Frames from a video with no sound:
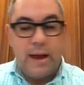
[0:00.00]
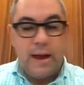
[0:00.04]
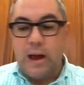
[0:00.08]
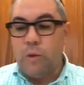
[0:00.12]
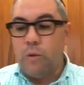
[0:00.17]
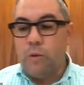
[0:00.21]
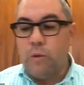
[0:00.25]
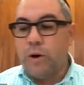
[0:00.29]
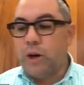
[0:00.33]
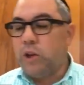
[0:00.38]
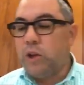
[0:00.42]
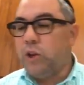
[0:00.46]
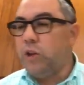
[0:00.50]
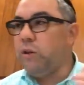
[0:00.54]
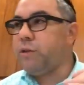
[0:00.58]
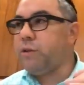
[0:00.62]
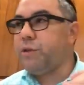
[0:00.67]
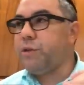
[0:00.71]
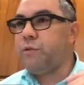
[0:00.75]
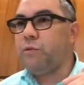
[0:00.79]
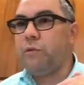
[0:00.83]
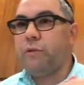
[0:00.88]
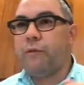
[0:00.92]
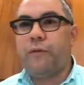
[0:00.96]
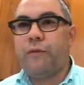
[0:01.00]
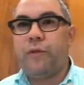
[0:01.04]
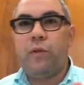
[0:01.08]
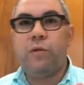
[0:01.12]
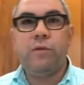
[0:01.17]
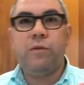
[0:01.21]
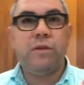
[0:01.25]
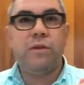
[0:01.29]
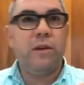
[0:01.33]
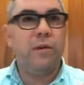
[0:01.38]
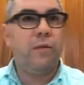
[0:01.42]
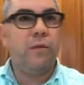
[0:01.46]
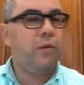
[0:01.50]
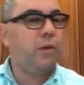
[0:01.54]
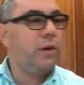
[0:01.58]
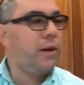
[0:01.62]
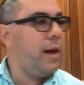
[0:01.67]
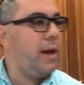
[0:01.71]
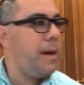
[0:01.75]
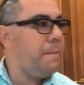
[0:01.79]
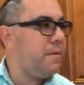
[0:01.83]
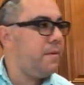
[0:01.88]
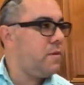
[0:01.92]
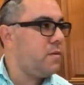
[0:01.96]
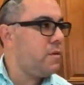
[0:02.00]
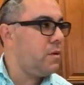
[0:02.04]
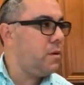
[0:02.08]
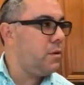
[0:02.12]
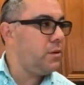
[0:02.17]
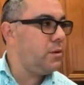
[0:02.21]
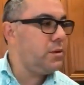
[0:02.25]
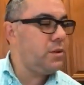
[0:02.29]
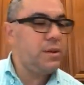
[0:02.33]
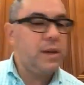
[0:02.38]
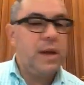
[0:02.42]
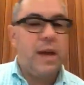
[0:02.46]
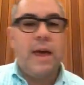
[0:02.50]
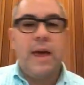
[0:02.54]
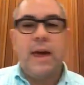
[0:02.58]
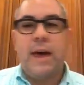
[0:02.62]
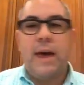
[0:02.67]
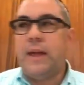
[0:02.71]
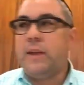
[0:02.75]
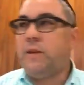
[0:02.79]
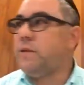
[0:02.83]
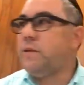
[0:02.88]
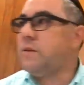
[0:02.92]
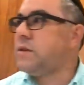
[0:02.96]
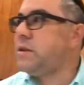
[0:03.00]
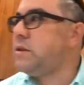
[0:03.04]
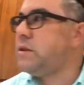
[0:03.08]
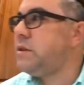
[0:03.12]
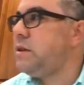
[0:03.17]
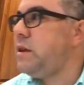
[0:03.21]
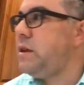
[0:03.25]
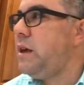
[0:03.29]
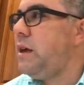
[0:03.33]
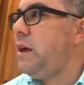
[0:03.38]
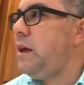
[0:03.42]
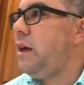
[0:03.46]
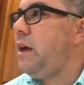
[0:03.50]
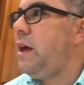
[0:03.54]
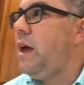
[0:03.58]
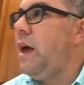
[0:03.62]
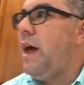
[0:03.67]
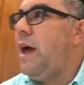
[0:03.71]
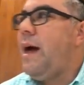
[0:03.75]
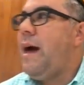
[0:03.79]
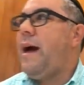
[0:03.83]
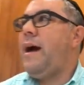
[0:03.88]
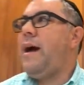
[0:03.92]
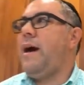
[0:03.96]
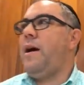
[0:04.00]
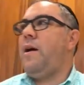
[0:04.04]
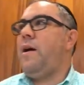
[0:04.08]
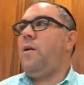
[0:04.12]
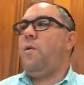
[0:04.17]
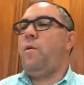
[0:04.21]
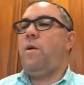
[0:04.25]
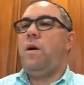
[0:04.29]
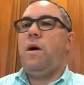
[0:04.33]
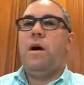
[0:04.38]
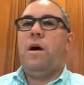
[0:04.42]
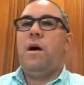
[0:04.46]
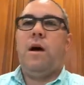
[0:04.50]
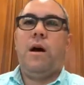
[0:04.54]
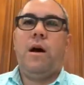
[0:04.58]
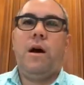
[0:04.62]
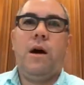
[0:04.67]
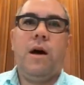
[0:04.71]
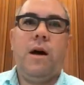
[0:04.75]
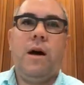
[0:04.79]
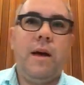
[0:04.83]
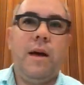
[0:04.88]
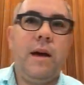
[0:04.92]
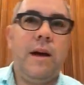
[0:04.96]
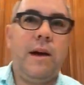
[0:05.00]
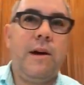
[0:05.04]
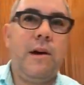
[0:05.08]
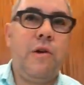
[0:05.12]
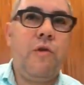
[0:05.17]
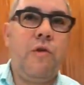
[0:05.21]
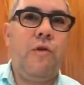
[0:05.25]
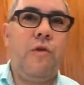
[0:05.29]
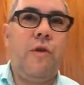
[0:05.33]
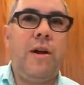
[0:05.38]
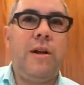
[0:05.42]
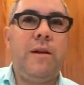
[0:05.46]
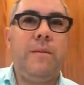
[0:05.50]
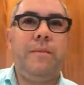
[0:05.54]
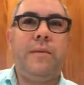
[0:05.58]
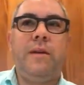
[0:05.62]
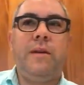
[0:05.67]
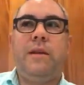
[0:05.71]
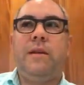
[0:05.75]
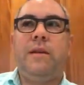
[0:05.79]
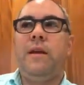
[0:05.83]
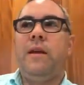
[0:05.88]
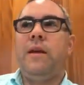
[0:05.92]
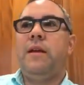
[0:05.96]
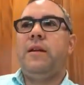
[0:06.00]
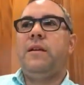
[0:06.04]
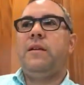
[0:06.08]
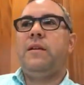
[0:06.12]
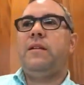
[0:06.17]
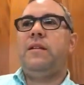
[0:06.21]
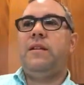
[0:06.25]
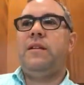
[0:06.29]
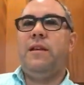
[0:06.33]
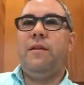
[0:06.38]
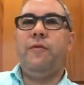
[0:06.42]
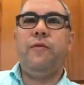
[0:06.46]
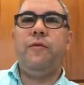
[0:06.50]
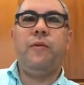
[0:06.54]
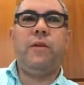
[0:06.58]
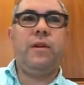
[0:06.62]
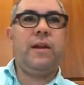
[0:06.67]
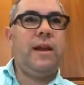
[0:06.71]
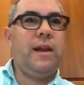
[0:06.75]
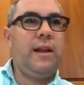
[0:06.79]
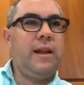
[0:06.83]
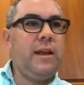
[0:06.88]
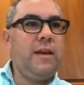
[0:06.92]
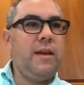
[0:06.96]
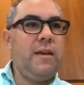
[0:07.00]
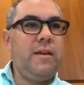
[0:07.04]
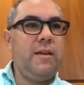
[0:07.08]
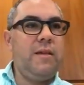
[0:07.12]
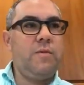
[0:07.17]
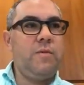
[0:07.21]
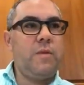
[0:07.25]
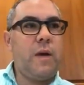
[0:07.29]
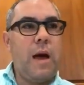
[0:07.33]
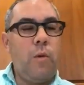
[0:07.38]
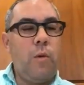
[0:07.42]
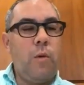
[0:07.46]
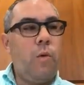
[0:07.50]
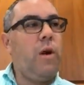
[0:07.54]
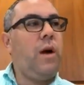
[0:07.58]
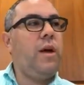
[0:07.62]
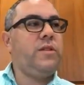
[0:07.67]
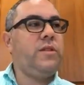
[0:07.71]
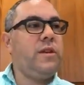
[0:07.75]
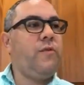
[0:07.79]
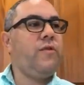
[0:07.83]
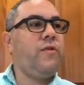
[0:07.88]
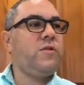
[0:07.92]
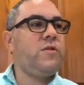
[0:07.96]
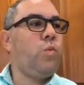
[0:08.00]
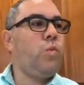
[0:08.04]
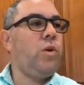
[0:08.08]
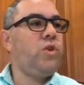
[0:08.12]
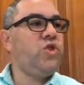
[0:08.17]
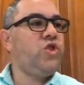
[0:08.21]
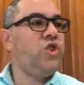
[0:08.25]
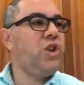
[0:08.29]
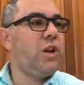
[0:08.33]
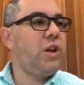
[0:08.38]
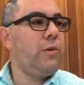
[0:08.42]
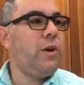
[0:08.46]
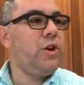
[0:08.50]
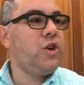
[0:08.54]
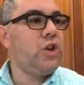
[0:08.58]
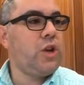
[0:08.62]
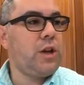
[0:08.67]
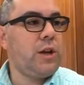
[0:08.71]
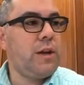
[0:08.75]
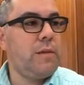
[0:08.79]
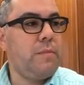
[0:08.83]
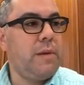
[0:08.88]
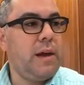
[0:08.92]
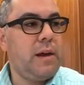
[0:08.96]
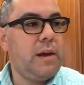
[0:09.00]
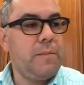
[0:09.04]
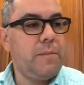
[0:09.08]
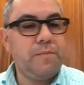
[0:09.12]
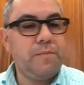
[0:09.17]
And we're going to look through a few different episodes, and you'll see how incredibly different it is, how a difference one generation can make,